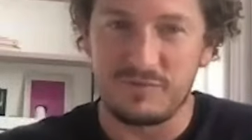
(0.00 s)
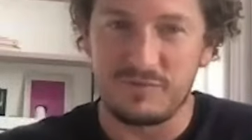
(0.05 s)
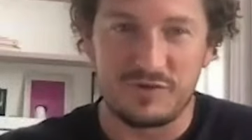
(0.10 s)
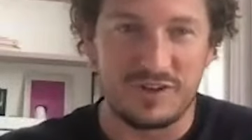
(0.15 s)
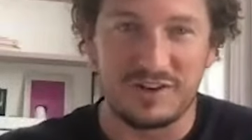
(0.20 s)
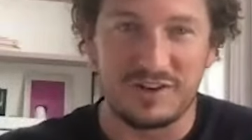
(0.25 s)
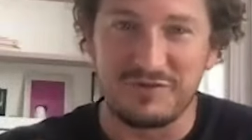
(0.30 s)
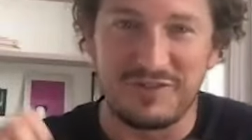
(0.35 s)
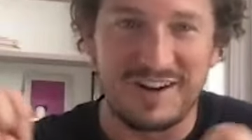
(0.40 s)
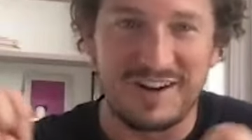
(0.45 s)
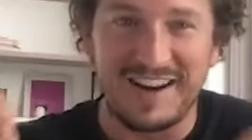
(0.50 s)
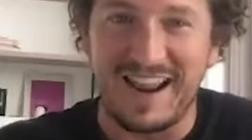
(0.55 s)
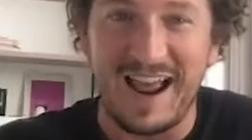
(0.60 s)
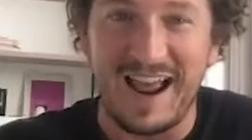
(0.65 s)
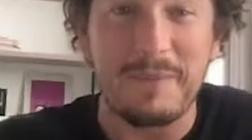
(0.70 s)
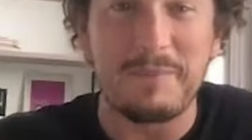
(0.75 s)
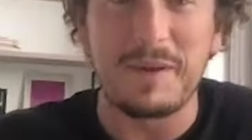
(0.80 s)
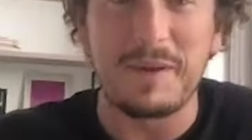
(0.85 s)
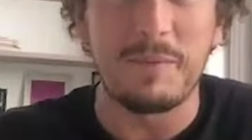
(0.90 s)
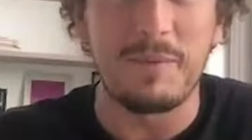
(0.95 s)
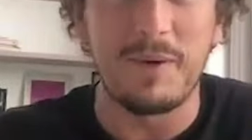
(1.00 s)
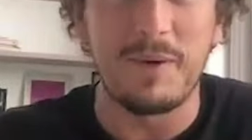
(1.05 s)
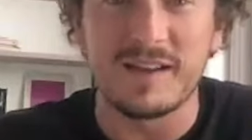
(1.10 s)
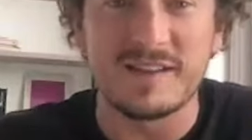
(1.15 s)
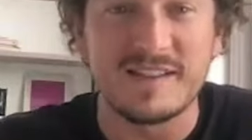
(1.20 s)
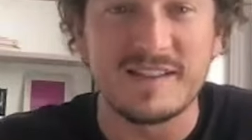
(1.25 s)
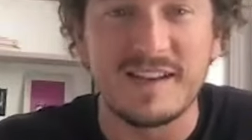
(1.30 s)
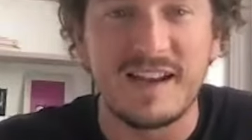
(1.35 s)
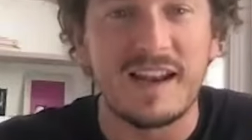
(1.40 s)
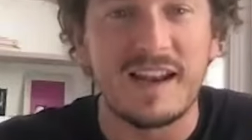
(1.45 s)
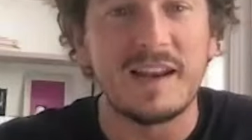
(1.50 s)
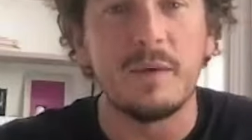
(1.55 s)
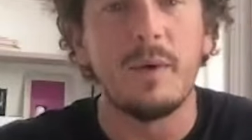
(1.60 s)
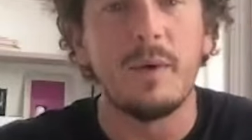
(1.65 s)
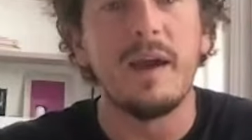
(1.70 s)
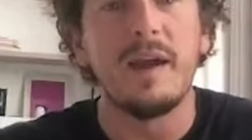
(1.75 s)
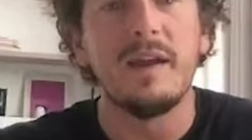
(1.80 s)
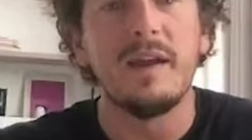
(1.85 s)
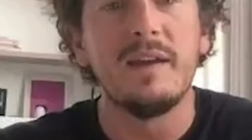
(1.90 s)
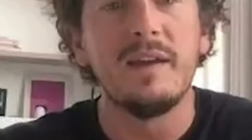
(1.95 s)
generally happy person
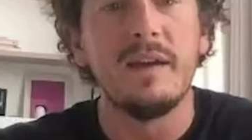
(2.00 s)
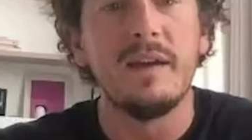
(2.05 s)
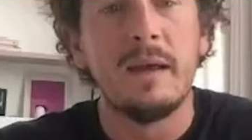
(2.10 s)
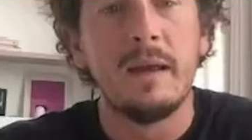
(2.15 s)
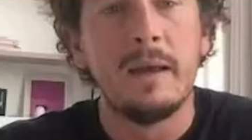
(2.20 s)
anyway.